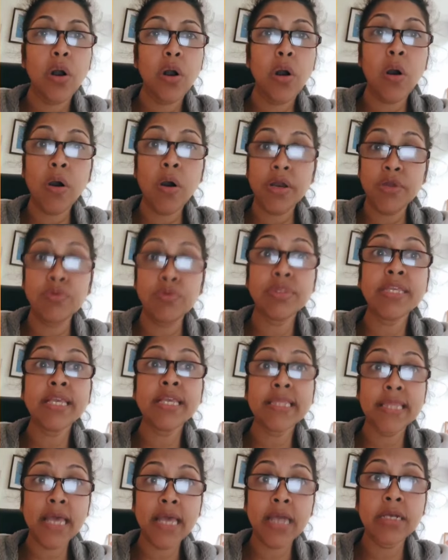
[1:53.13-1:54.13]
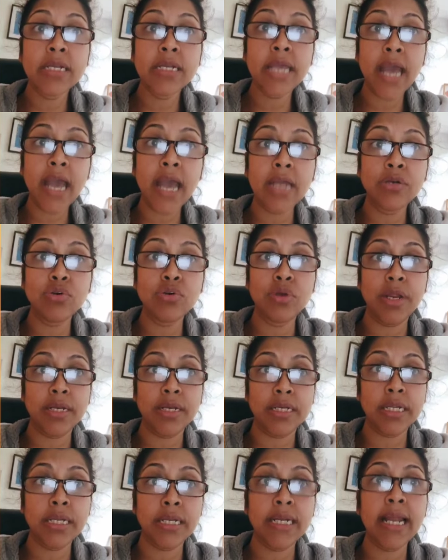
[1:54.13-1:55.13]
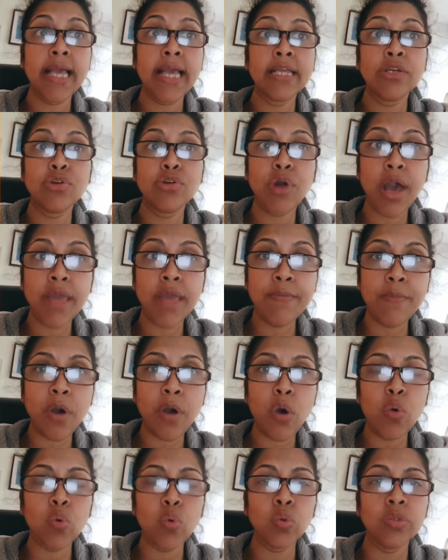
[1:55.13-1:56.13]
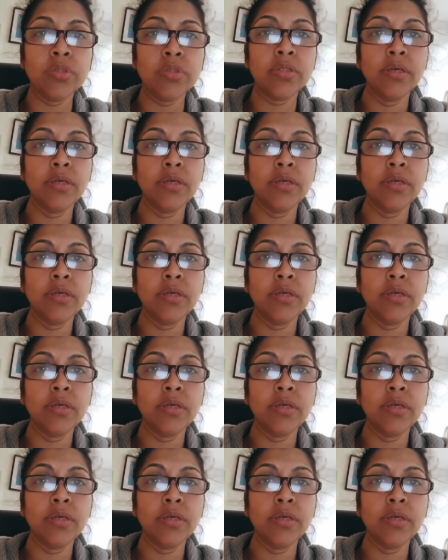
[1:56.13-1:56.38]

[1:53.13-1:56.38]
or you think they are dehydrated, like dry mouth,